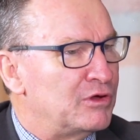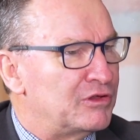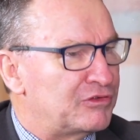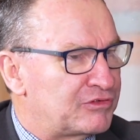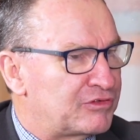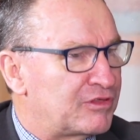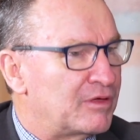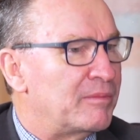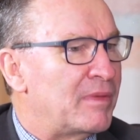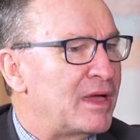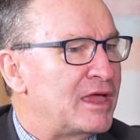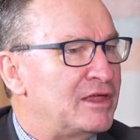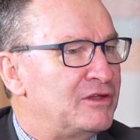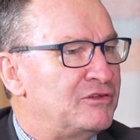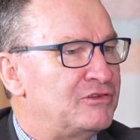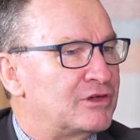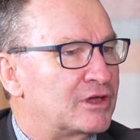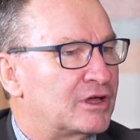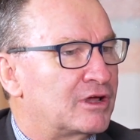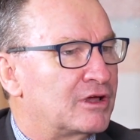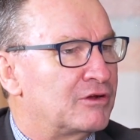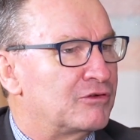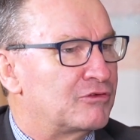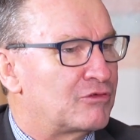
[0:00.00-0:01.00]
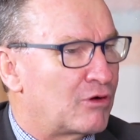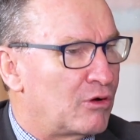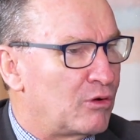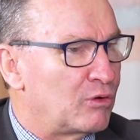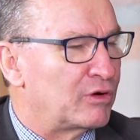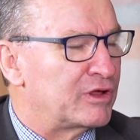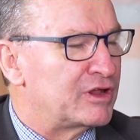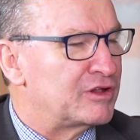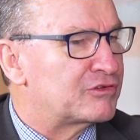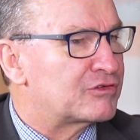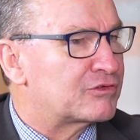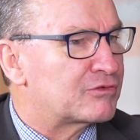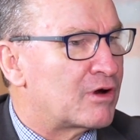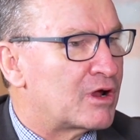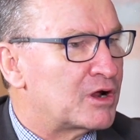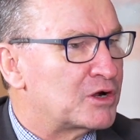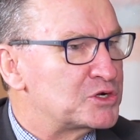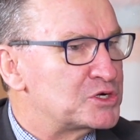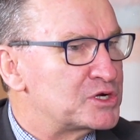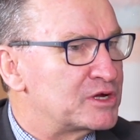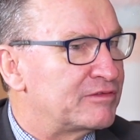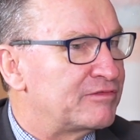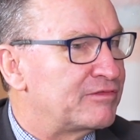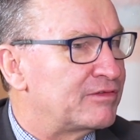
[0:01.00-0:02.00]
It's the major controlling
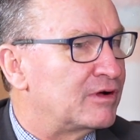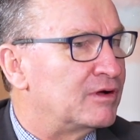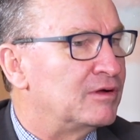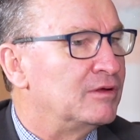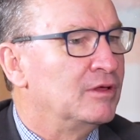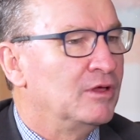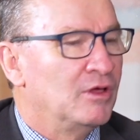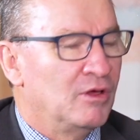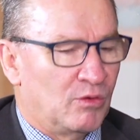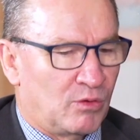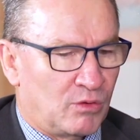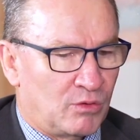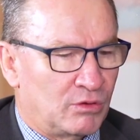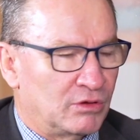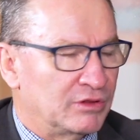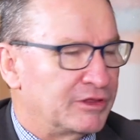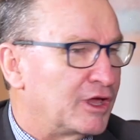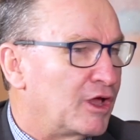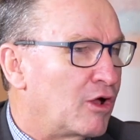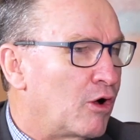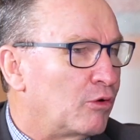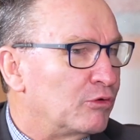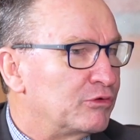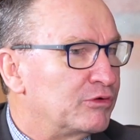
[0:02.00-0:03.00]
structure for all the gold